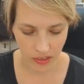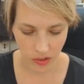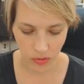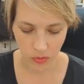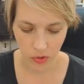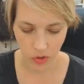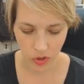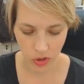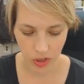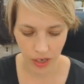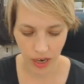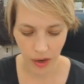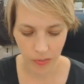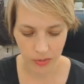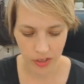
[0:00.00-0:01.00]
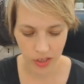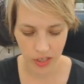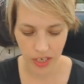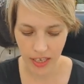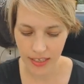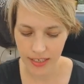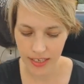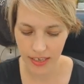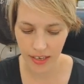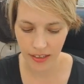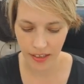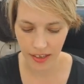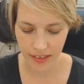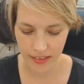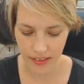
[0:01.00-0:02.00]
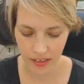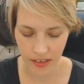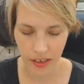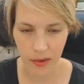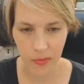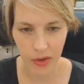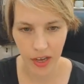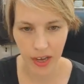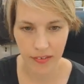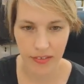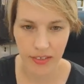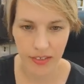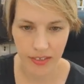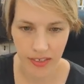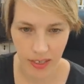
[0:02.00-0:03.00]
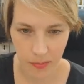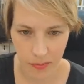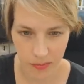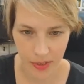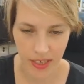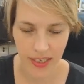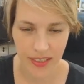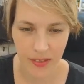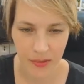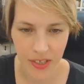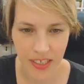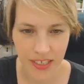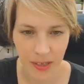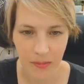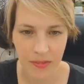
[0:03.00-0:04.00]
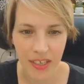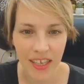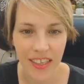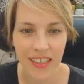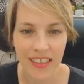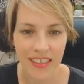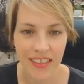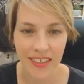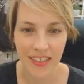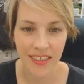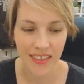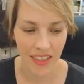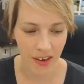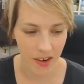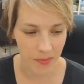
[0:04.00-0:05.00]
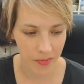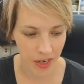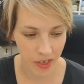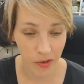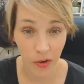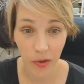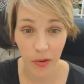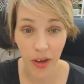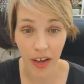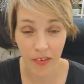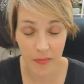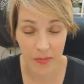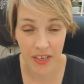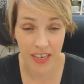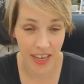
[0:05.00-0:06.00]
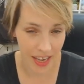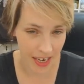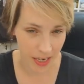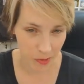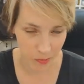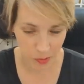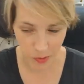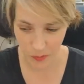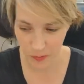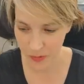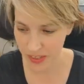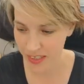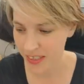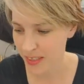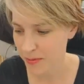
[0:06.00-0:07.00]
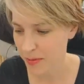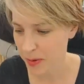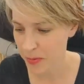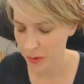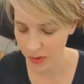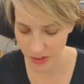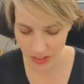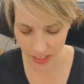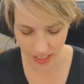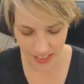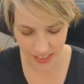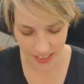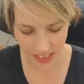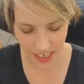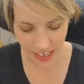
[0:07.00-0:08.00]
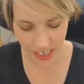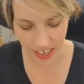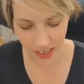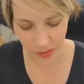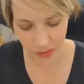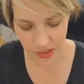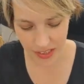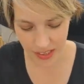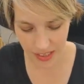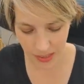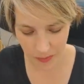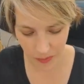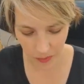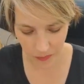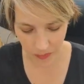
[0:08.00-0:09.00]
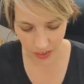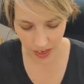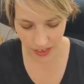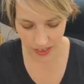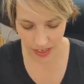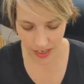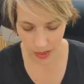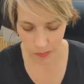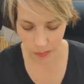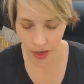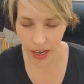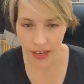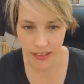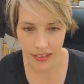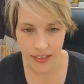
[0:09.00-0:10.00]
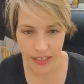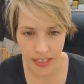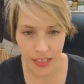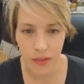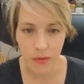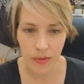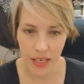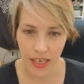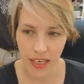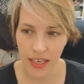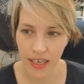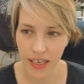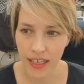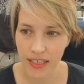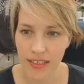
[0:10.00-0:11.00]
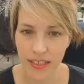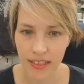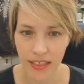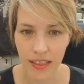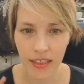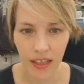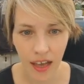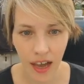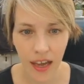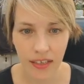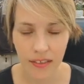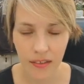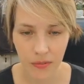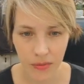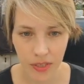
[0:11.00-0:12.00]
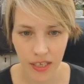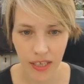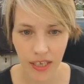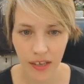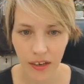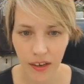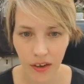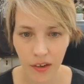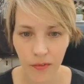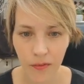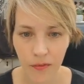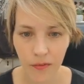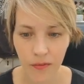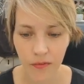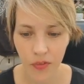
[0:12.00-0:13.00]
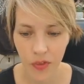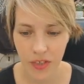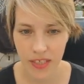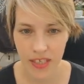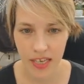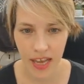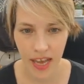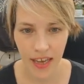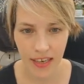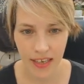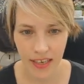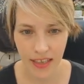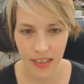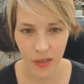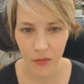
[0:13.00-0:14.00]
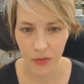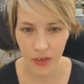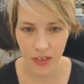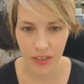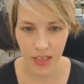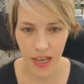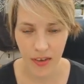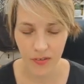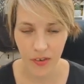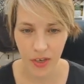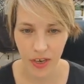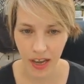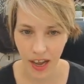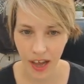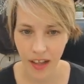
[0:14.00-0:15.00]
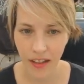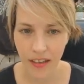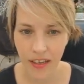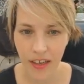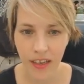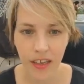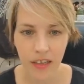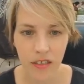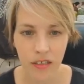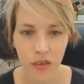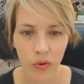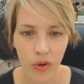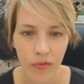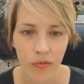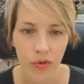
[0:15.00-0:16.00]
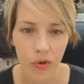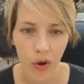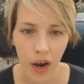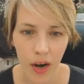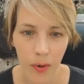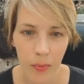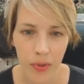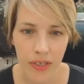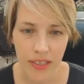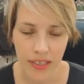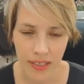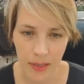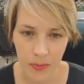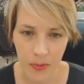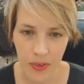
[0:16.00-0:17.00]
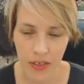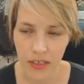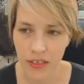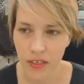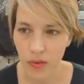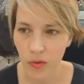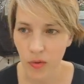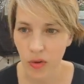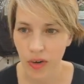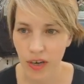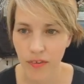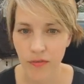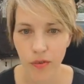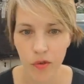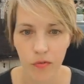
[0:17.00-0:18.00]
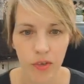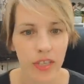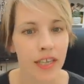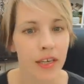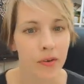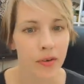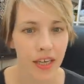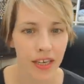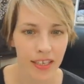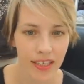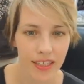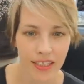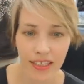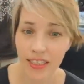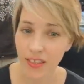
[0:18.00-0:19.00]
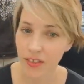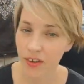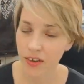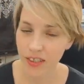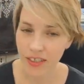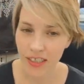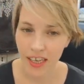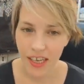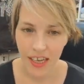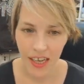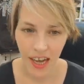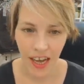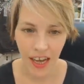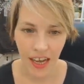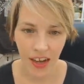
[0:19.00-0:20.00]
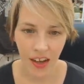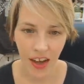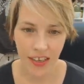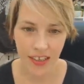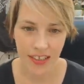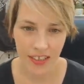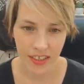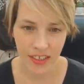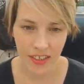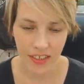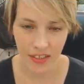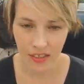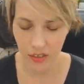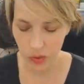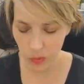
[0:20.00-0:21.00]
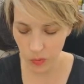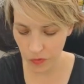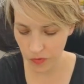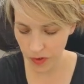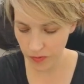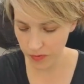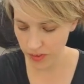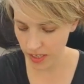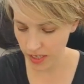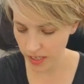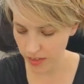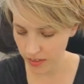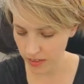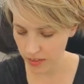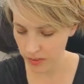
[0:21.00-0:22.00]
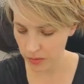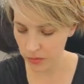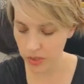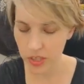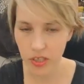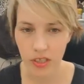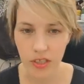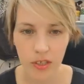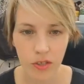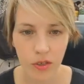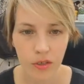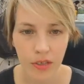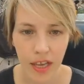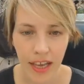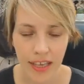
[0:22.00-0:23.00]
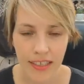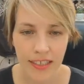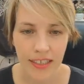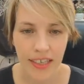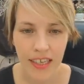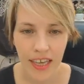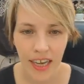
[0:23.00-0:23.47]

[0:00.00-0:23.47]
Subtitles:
So I'm not sure how much knitting I'll get done. I might have to skip next week's update because there might not have been any movements in my projects. We'll see about that. But this week is the last week of the Zanete Knits first ever cowl. So if you are a participant, or if you're really quick at knitting socks, until 15th, which is 2 days,